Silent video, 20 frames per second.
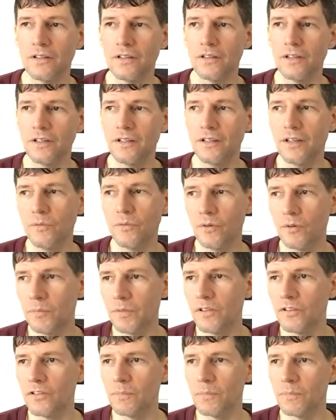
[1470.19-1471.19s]
All right. They would have
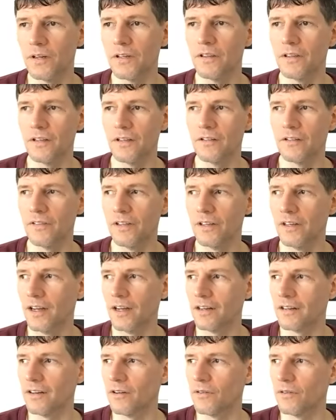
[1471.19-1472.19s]
been spread thin if they
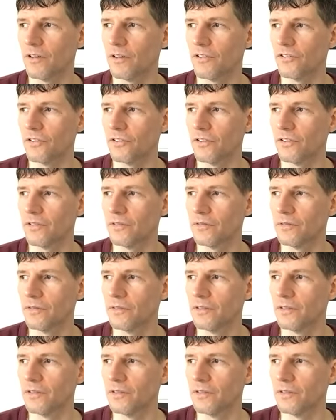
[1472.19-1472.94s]
knocked out Russia.